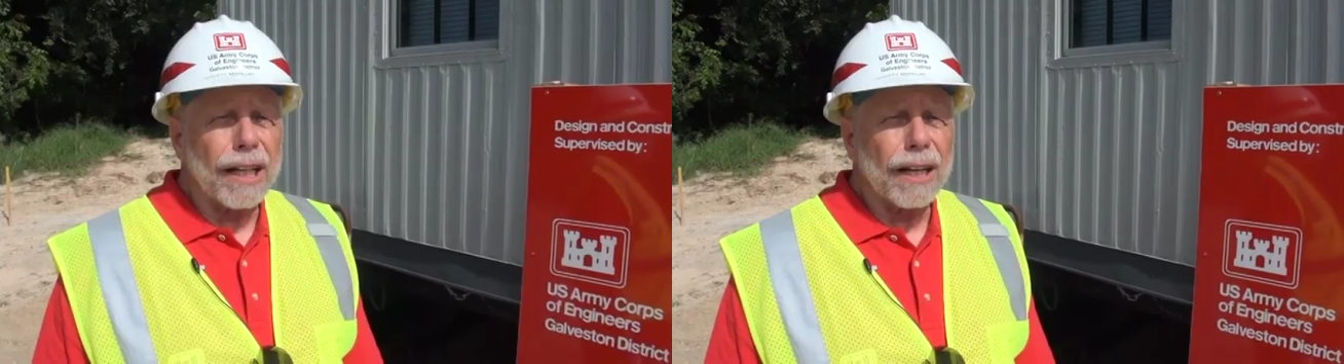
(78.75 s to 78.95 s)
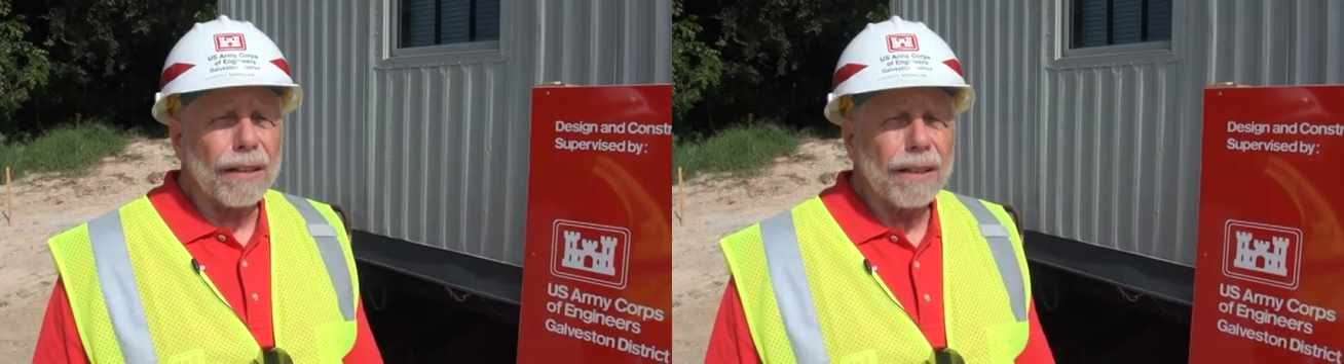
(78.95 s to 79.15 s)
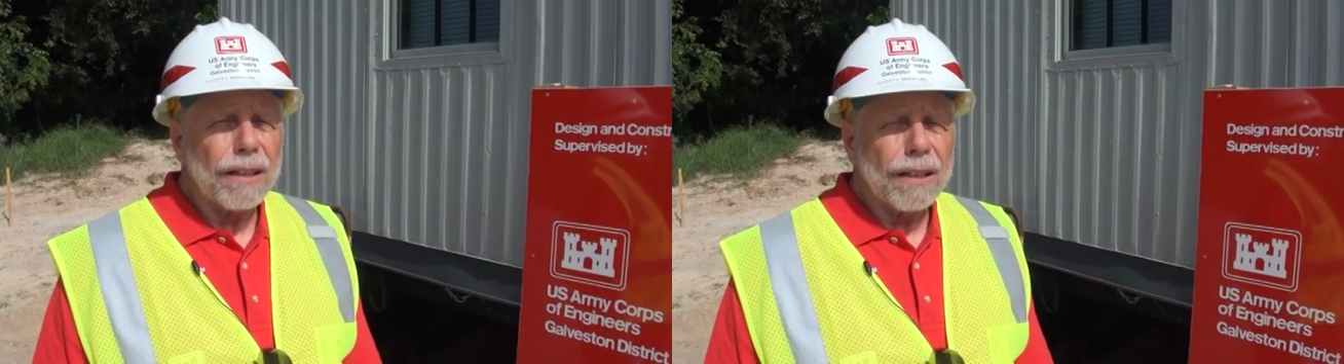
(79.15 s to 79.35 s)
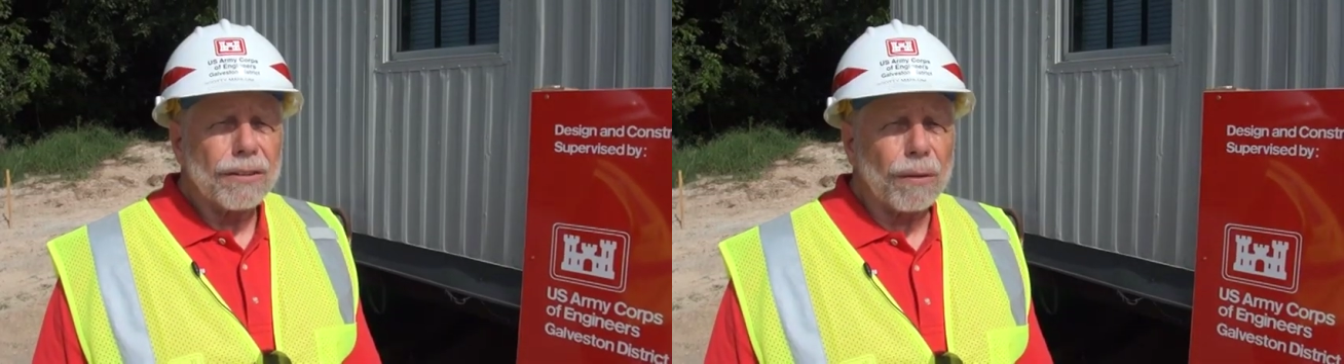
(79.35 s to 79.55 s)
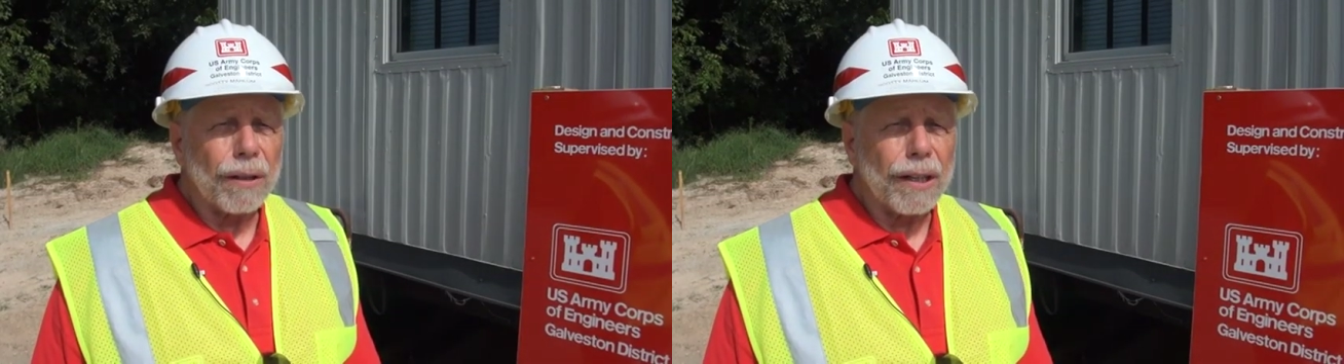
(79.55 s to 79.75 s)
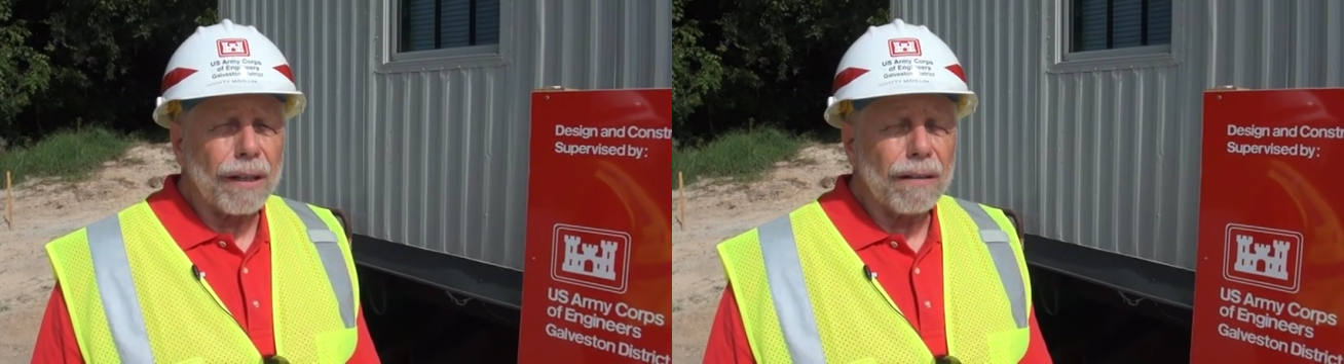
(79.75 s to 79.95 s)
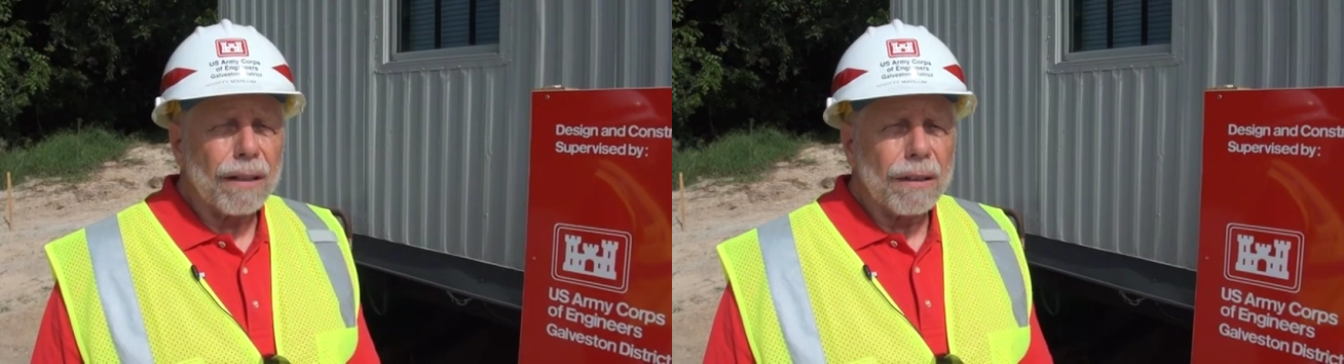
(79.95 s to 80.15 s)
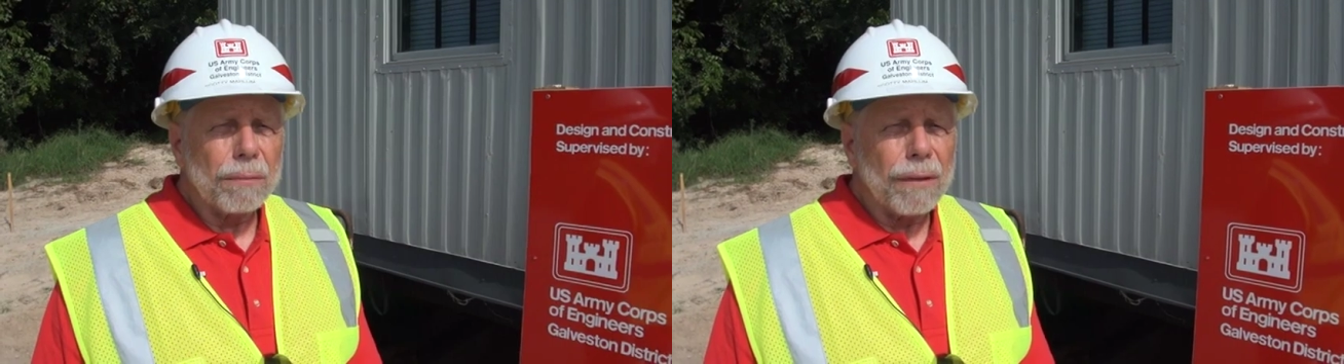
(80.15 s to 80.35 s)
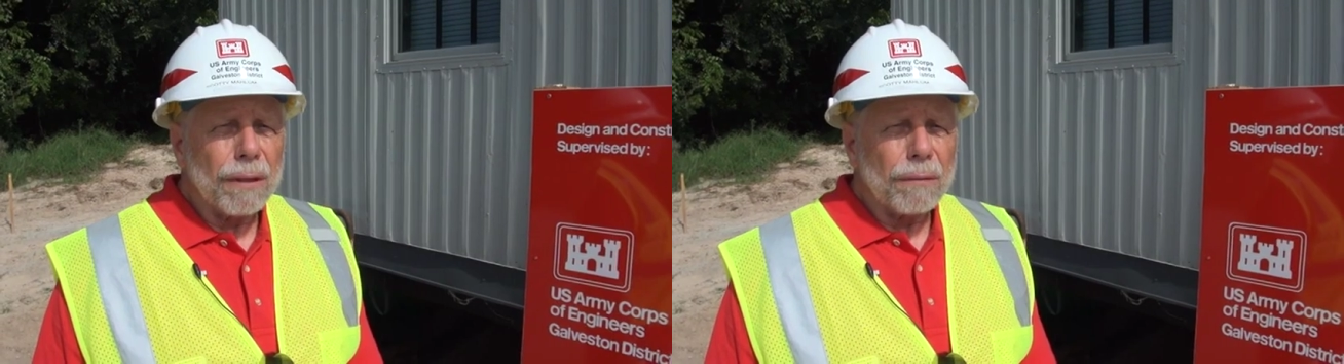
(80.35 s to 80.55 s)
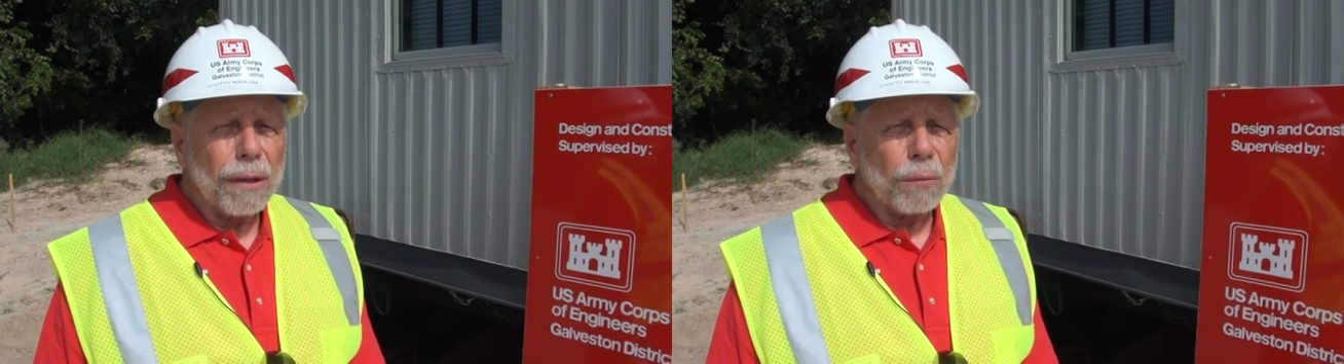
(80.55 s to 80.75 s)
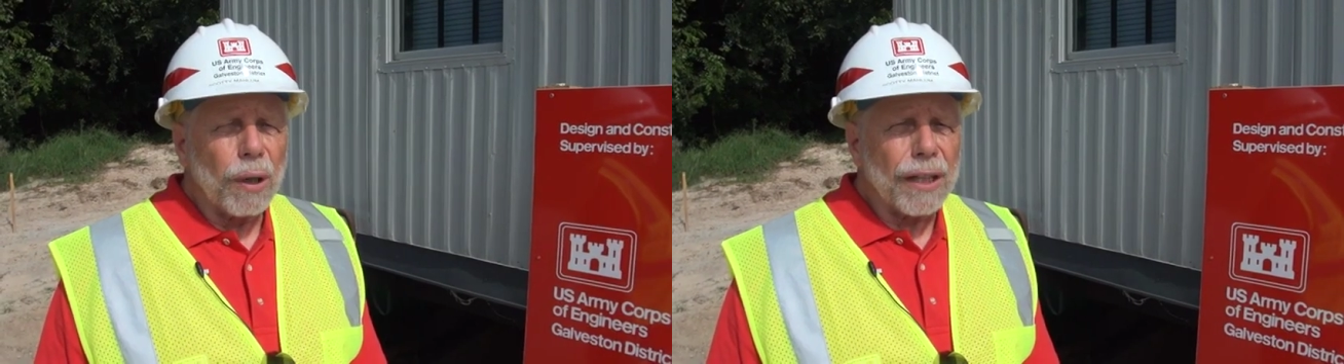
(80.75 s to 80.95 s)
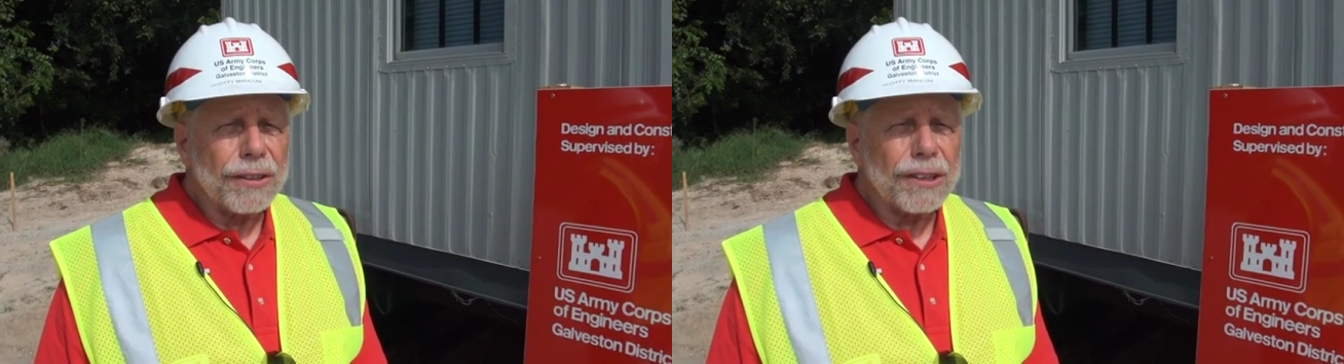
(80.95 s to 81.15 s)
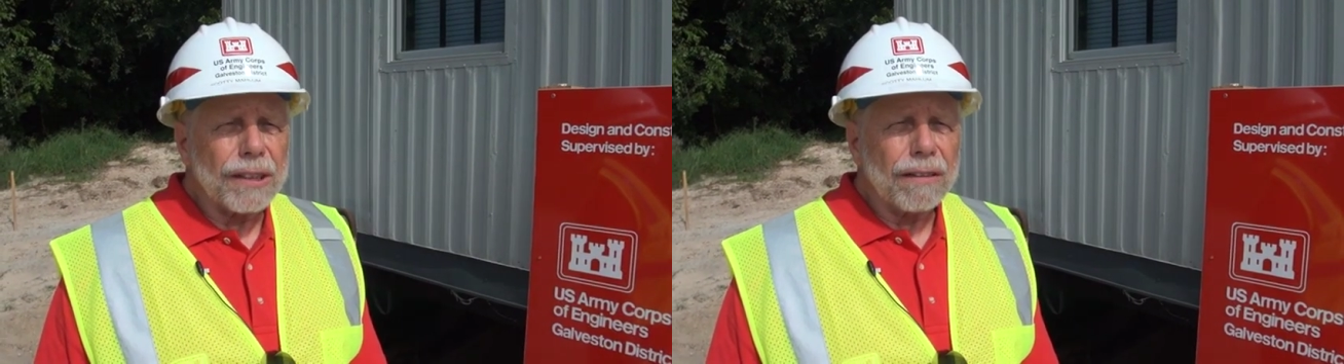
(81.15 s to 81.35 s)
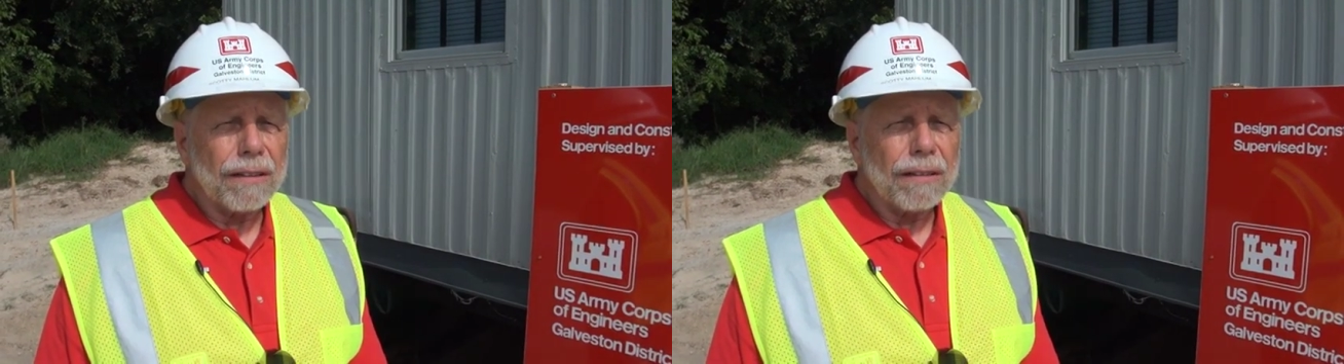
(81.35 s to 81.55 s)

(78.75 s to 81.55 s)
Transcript: together so that it welds it